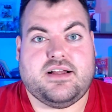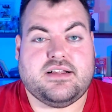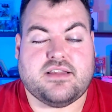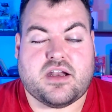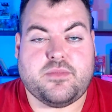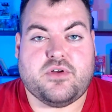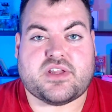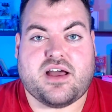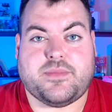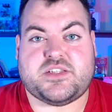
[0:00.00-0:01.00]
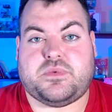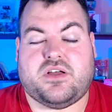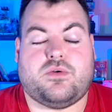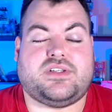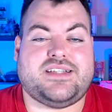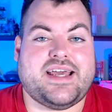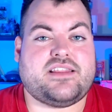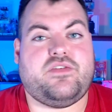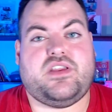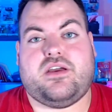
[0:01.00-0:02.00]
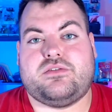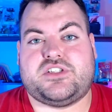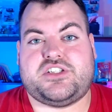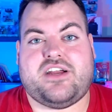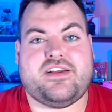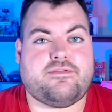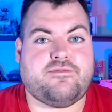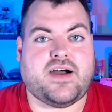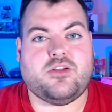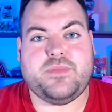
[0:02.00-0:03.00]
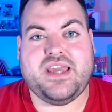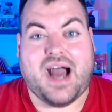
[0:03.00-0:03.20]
Let them know in the comments below. Like the video, share it, follow me.